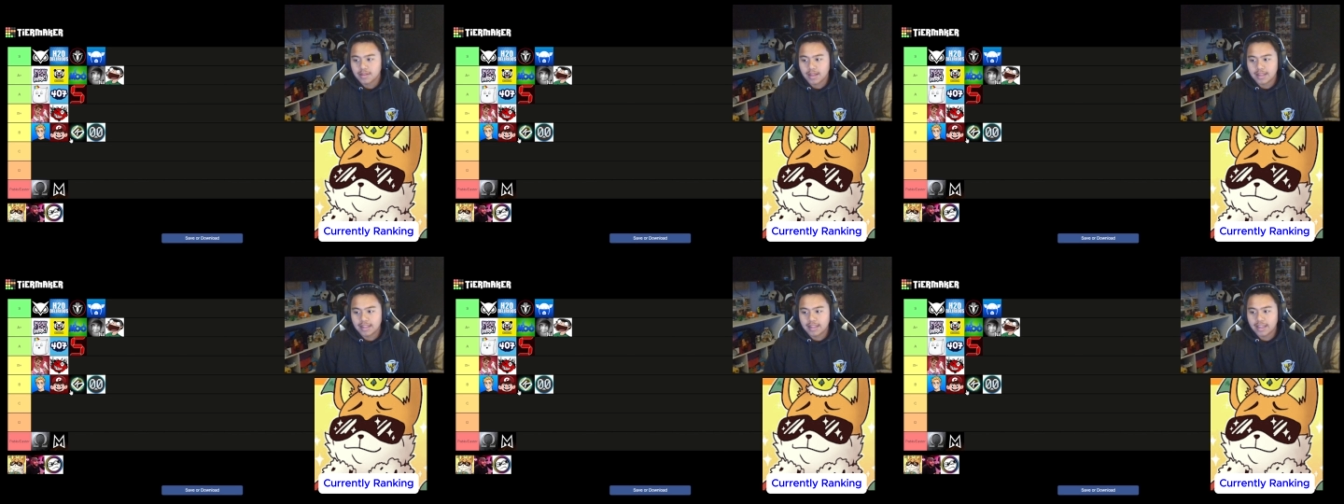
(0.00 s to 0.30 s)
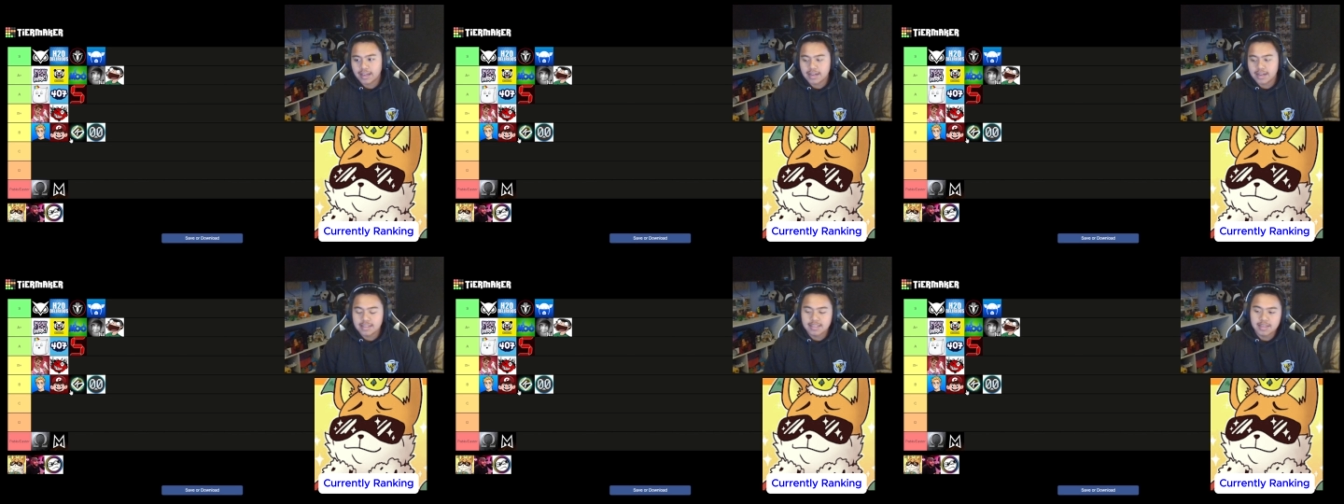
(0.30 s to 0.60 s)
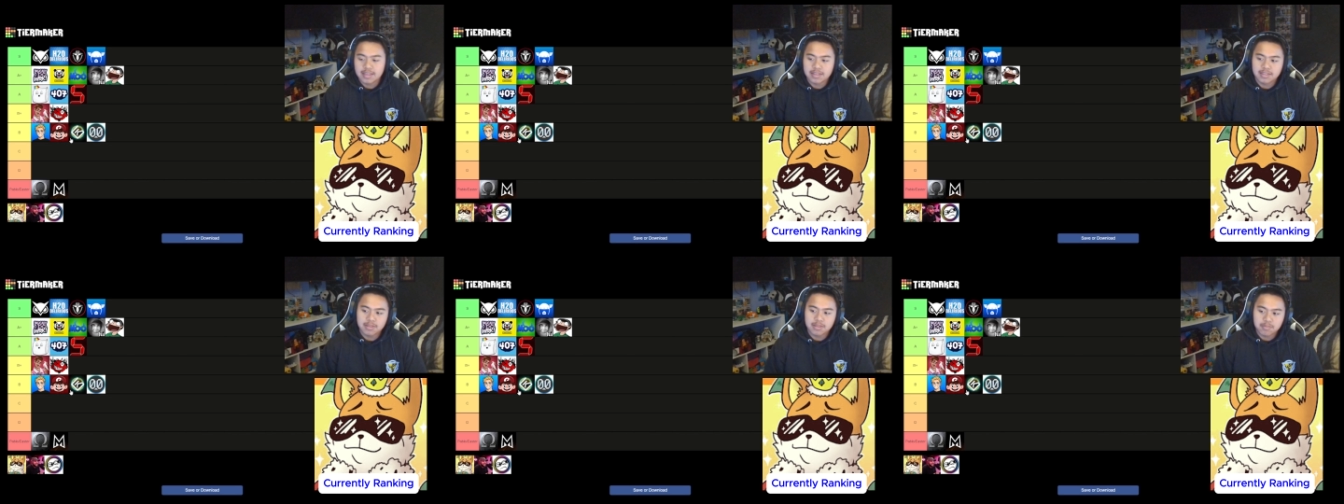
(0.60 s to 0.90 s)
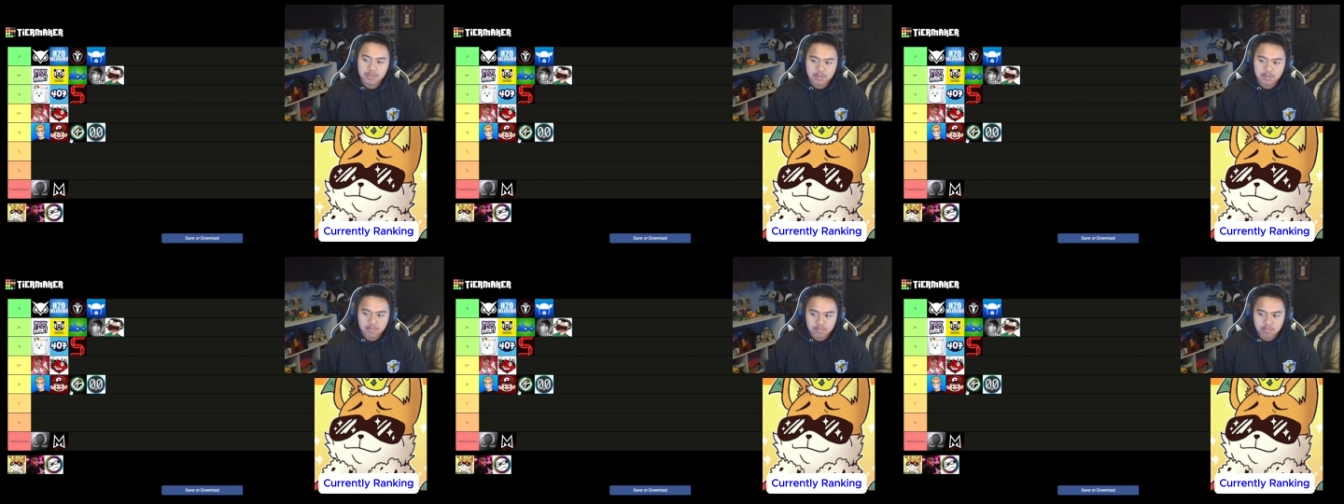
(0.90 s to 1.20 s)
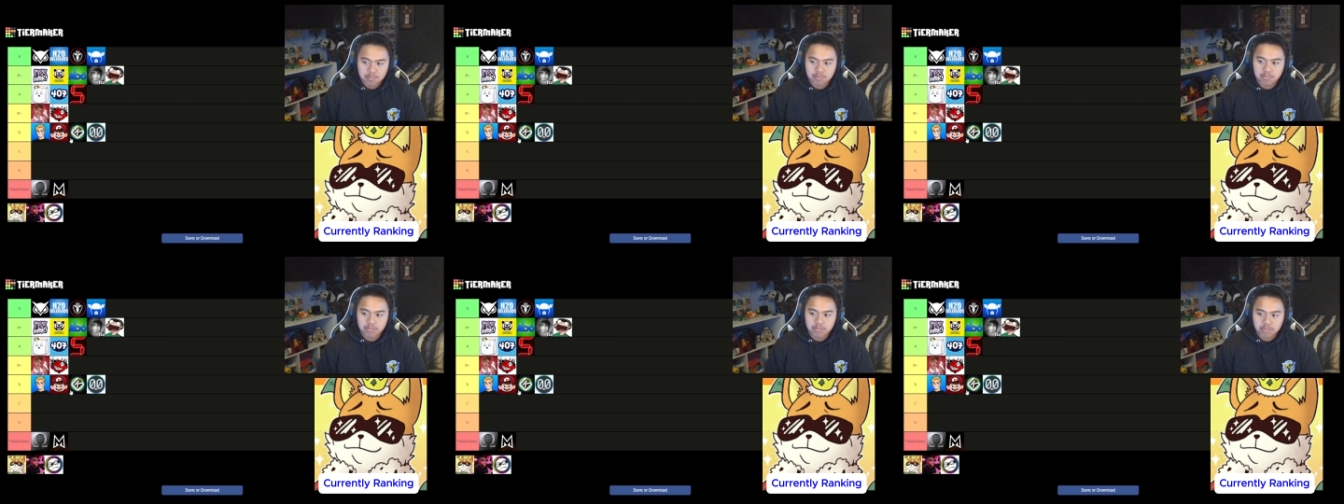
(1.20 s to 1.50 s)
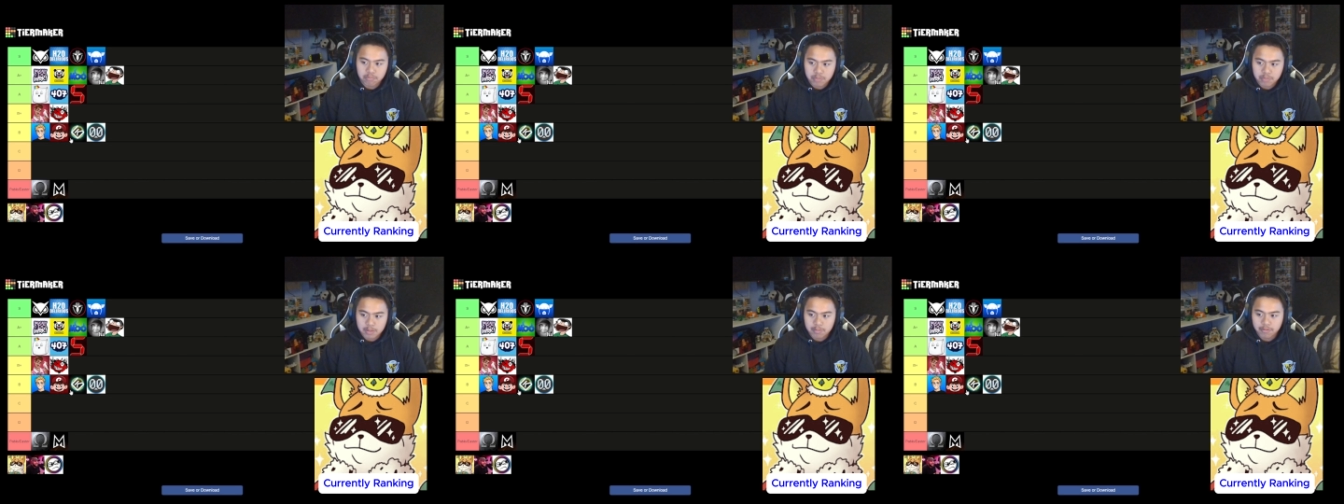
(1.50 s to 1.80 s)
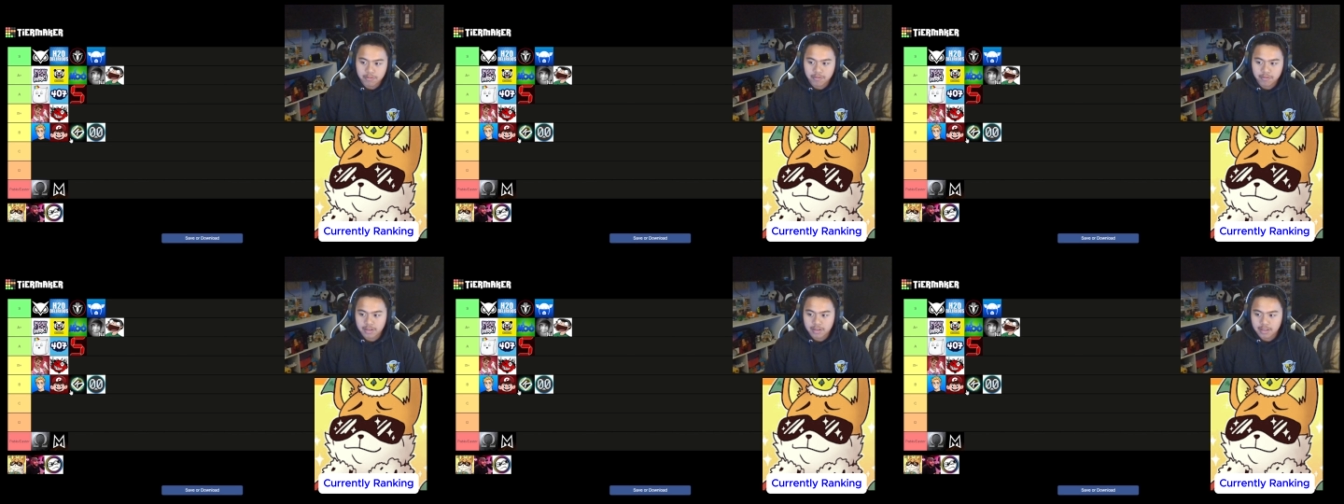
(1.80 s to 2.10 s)
like I said, some people people
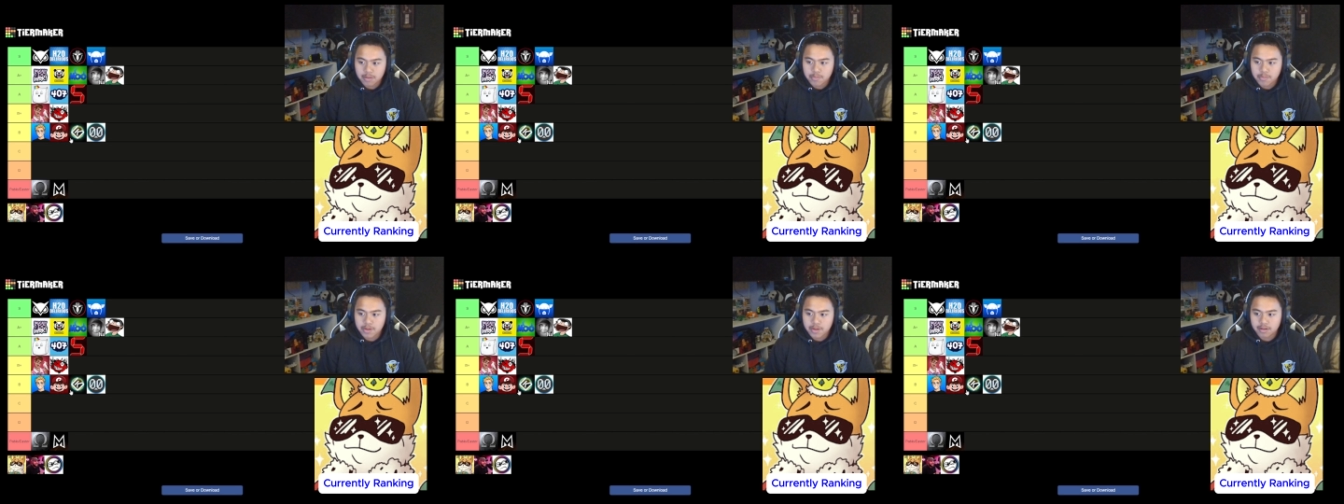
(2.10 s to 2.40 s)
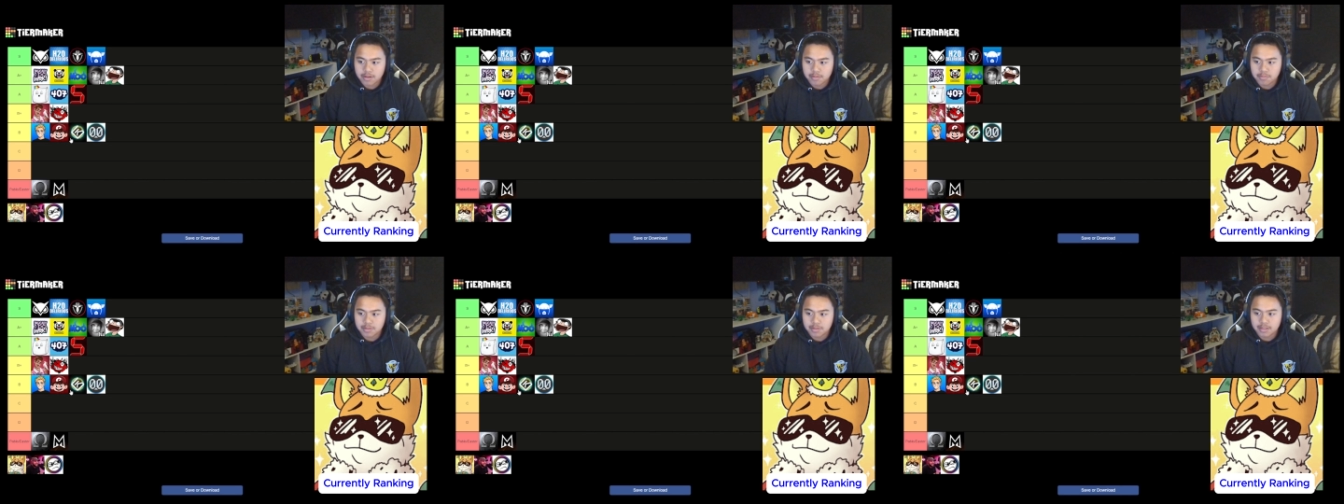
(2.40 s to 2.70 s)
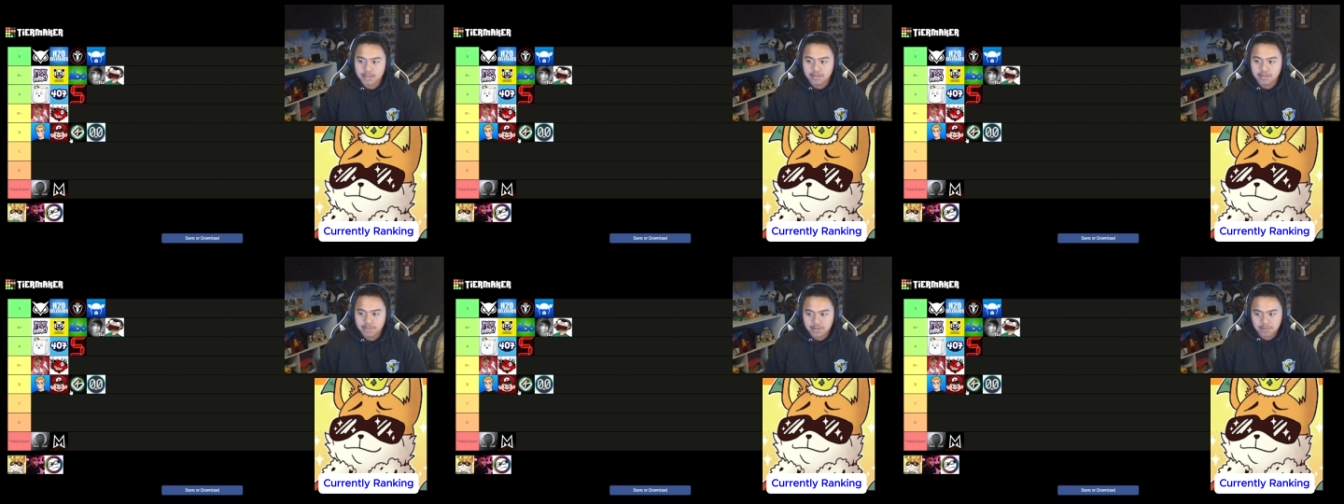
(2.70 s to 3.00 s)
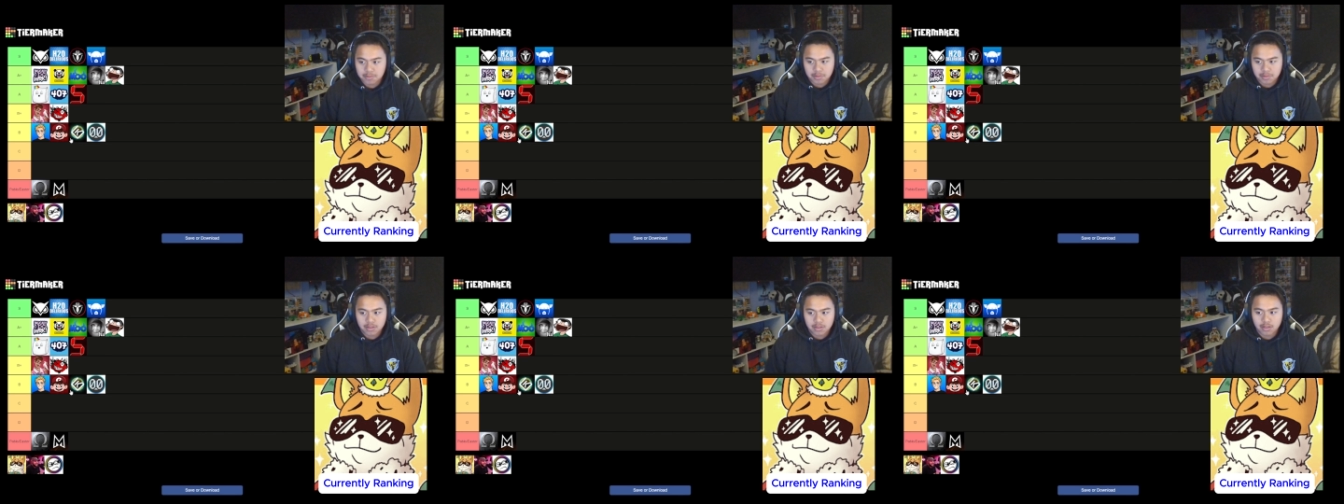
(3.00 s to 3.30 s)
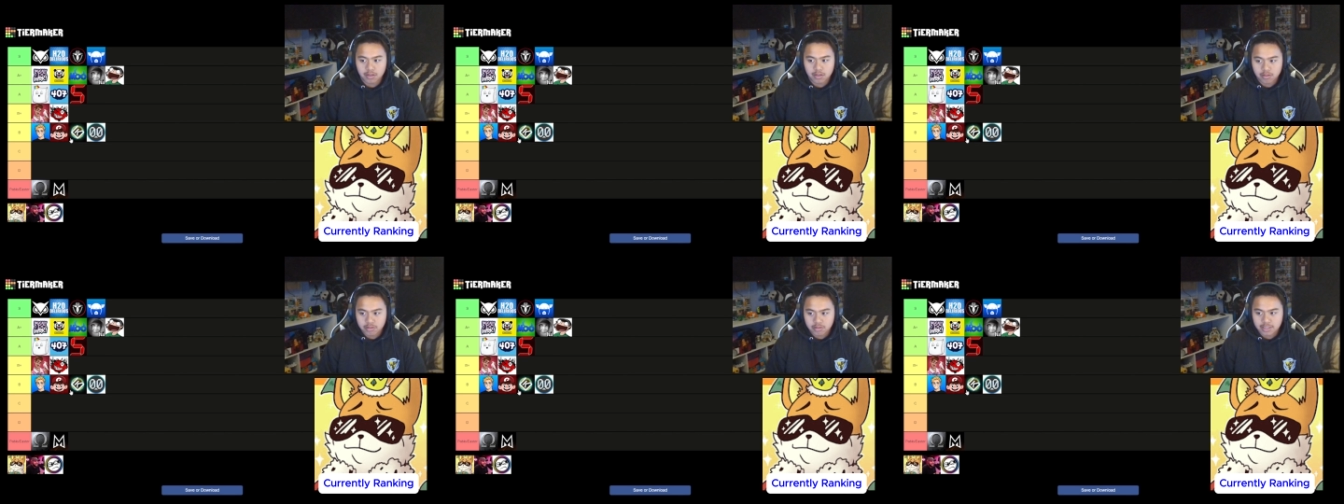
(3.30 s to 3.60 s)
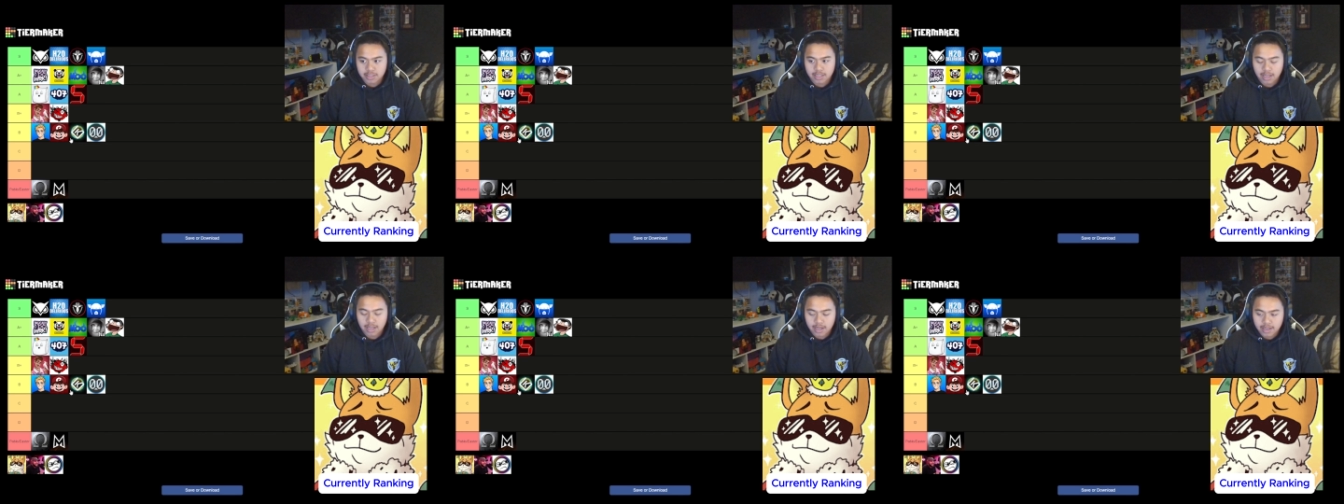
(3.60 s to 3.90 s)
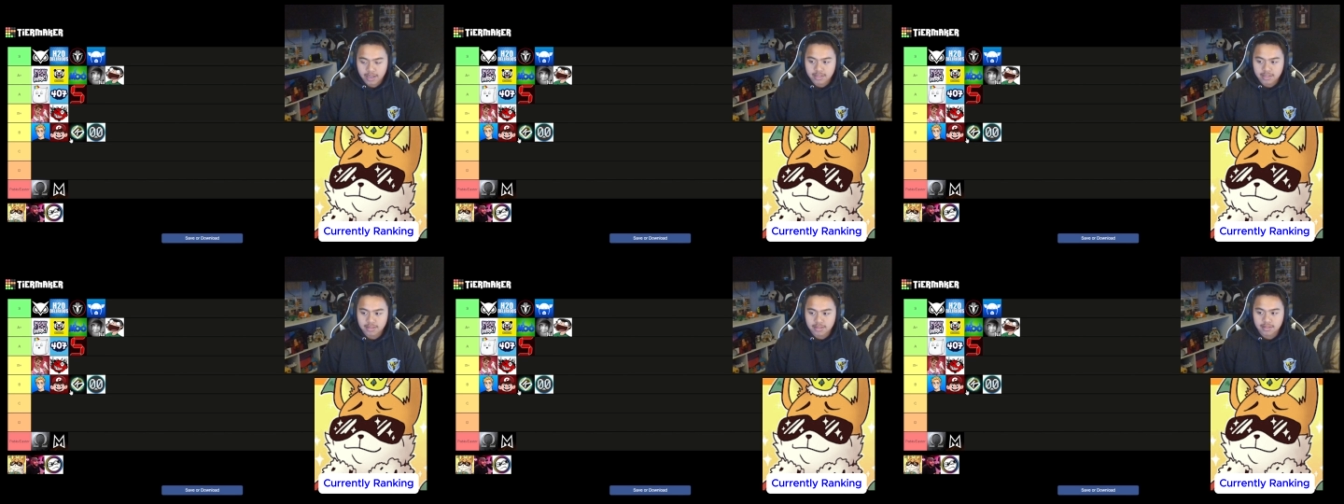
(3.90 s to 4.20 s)
forget about him, but he was one of the OG
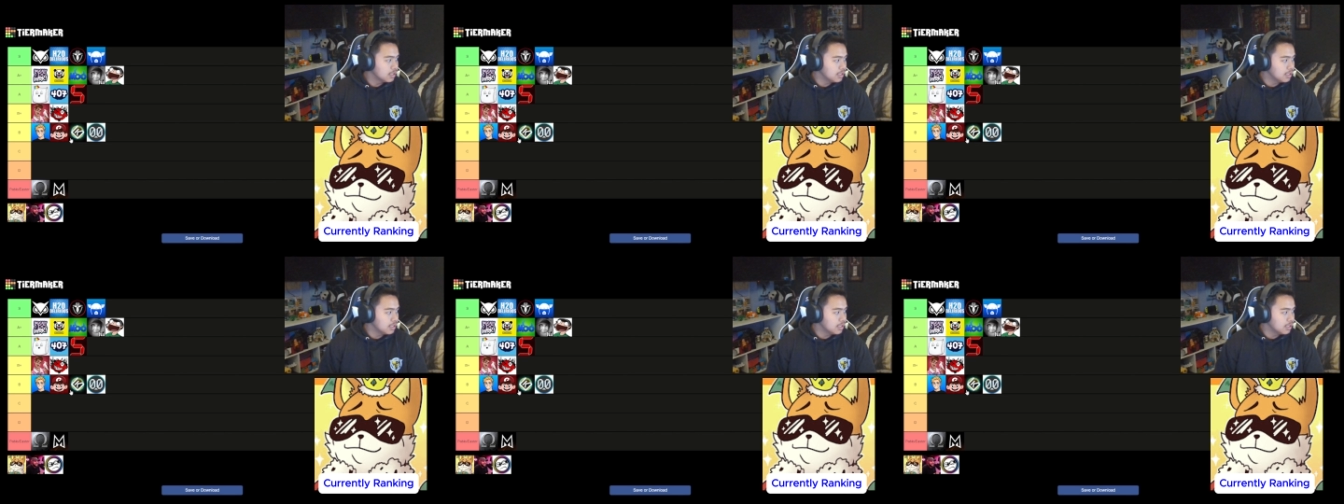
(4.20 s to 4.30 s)
guys.